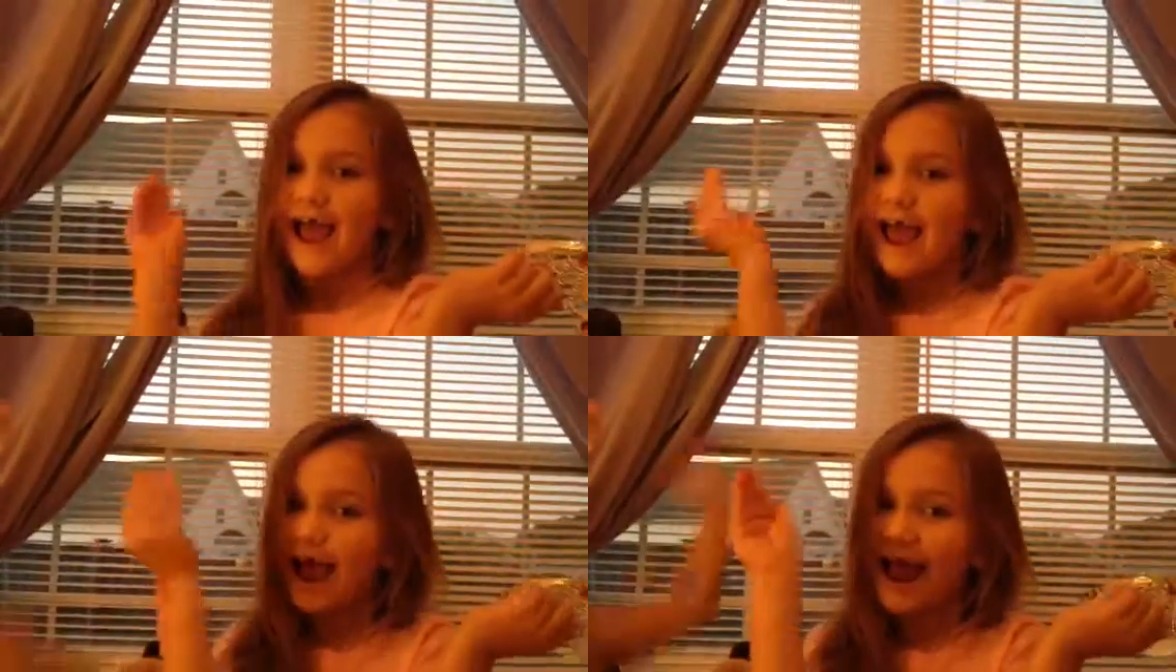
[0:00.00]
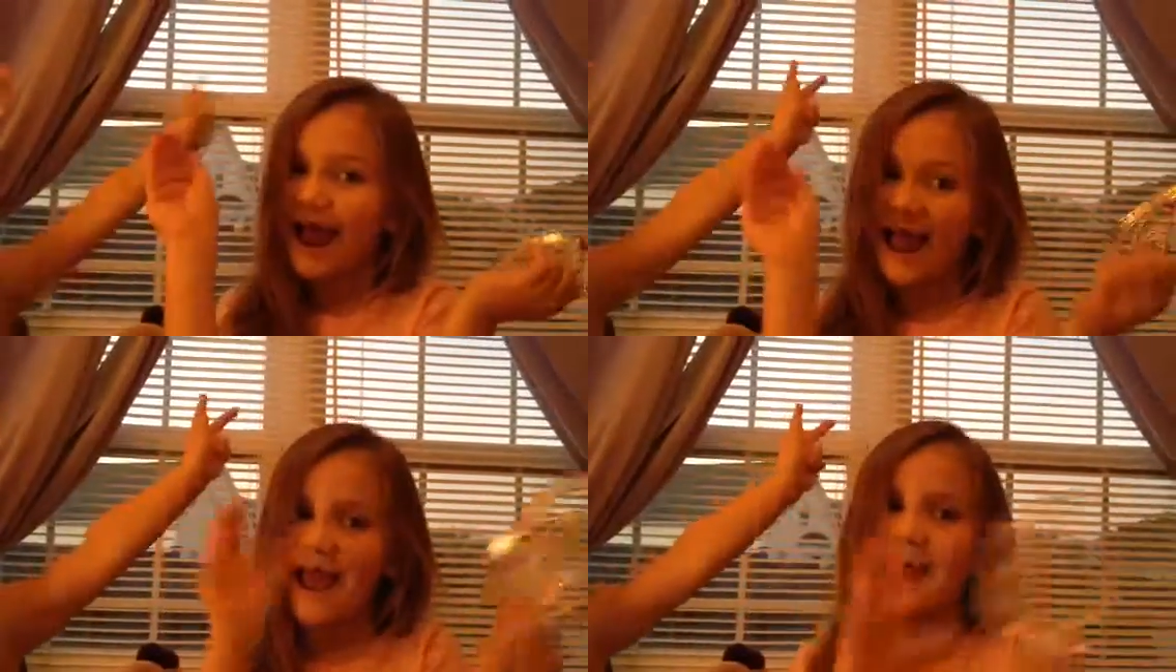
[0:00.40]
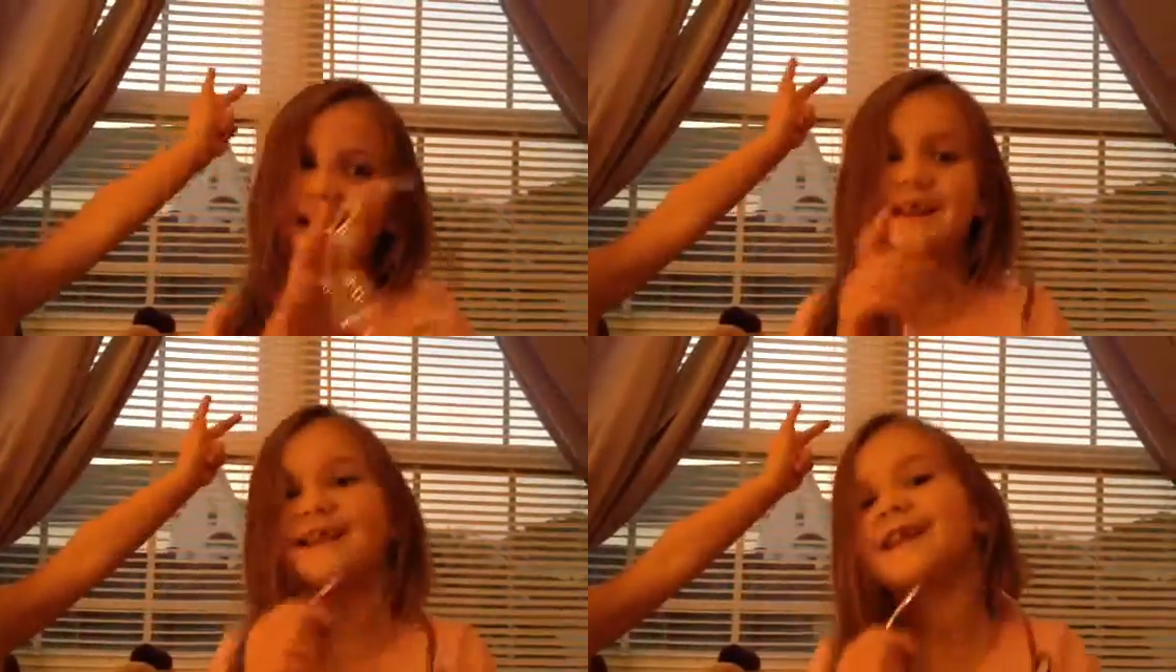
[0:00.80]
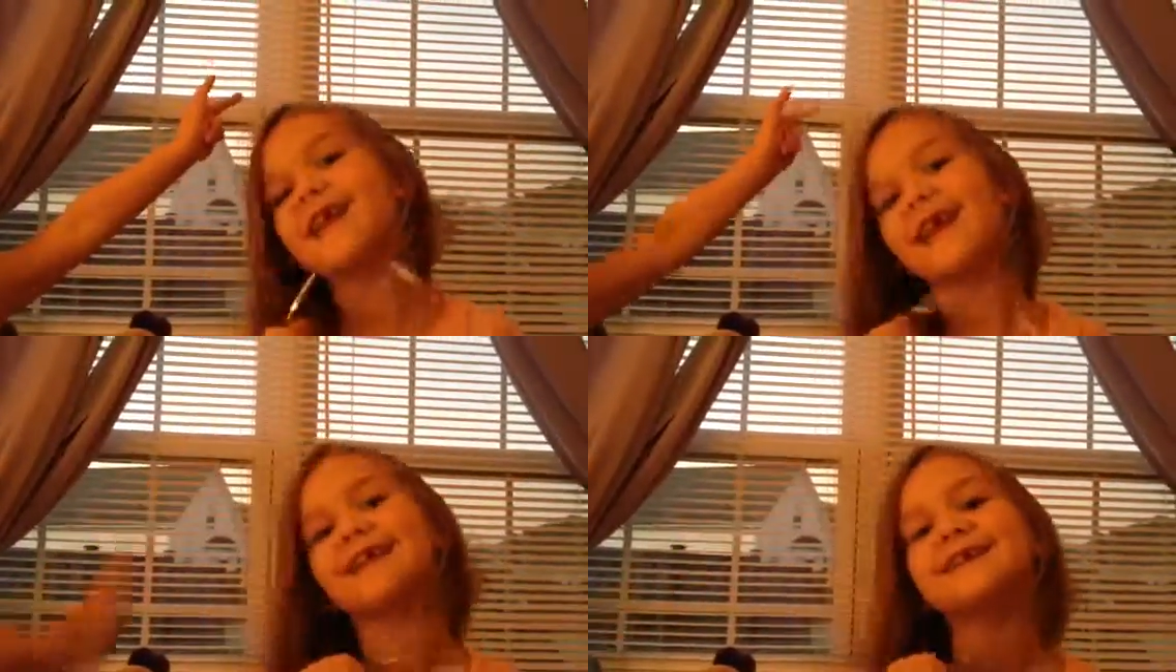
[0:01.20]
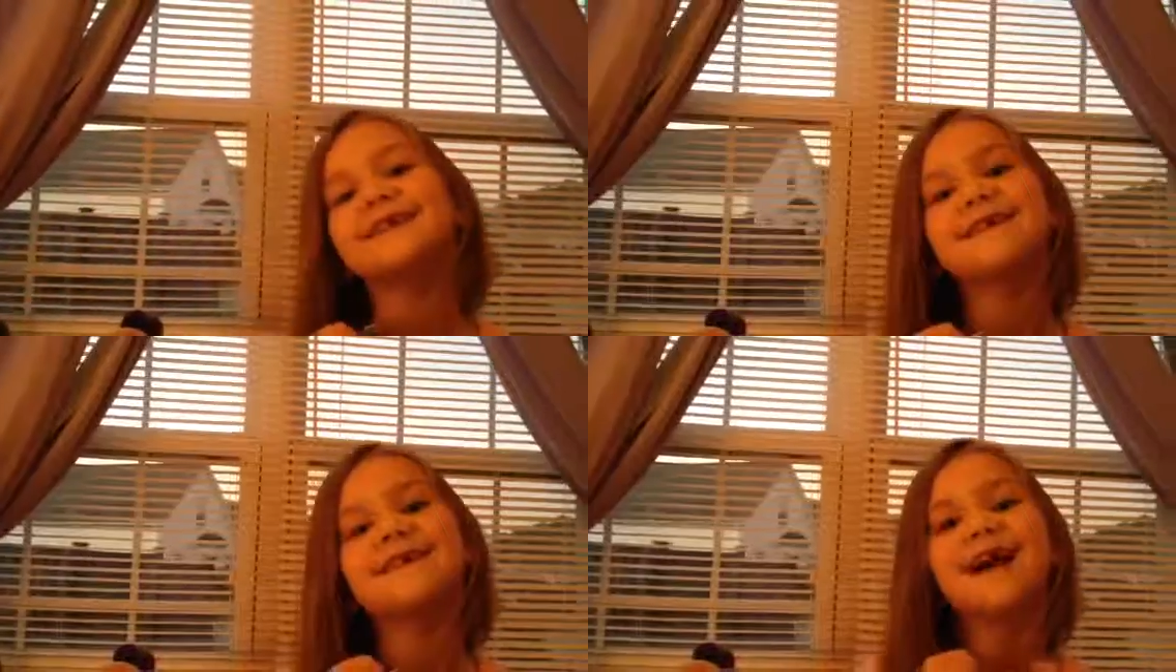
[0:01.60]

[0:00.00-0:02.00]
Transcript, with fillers: I'm a loner, Daddy, A rebel.